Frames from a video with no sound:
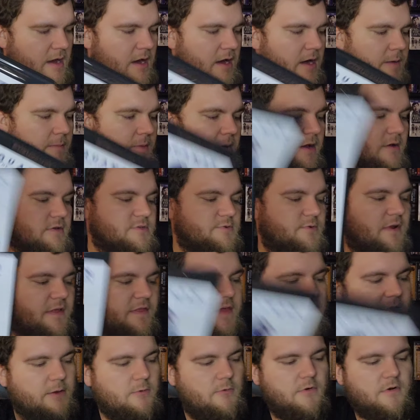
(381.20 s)
Um, I also want to
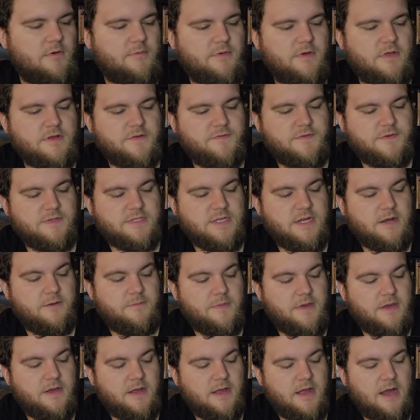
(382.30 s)
thank Warner Brothers for sending
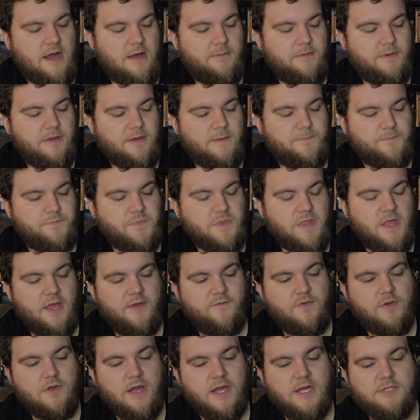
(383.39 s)
me a copy.
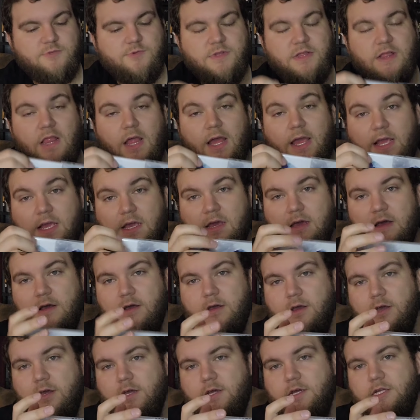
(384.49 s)
If you guys would like
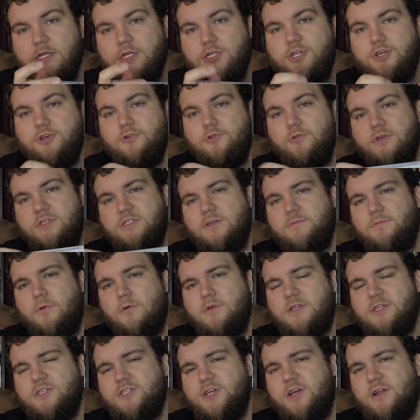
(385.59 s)
to
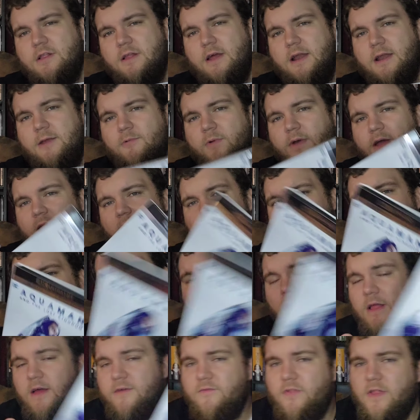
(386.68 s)
support the channel in any way, I
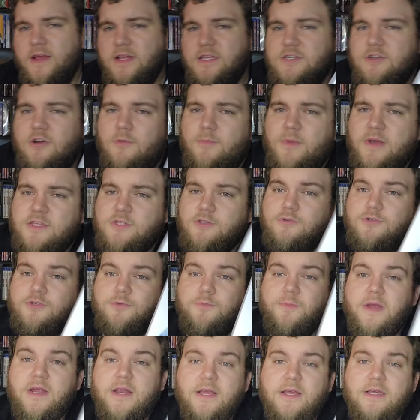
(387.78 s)
will have links to all my
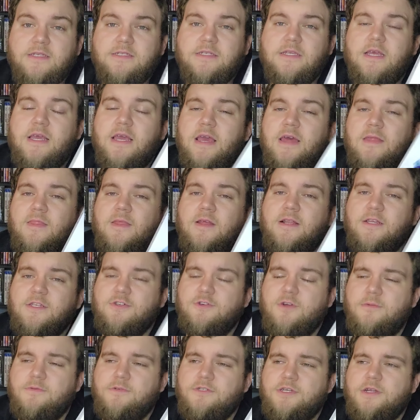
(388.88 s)
social medias in the
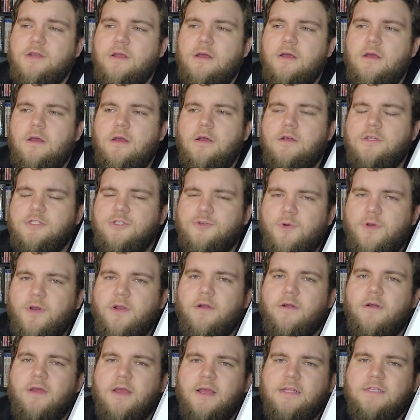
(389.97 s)
description.
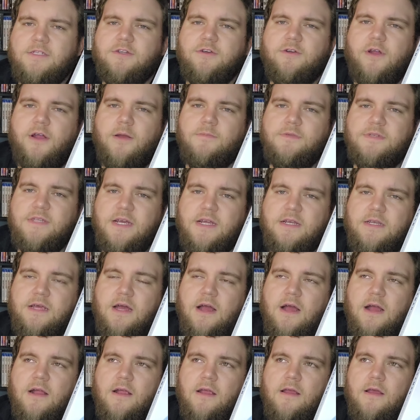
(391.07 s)
Twitter, Instagram,
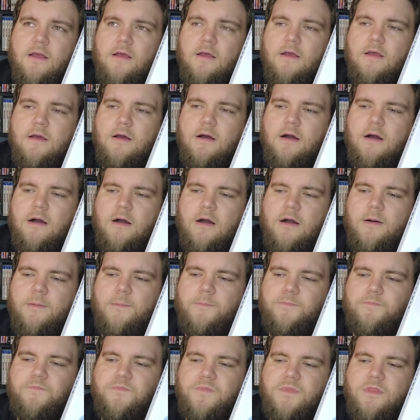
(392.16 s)
TikTok,
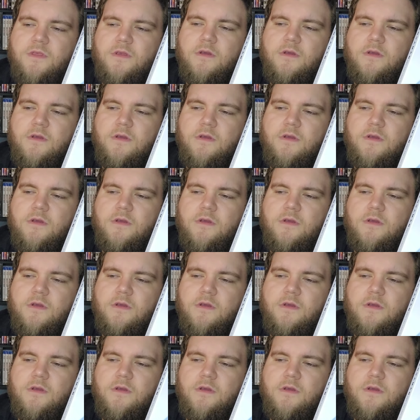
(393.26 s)
um,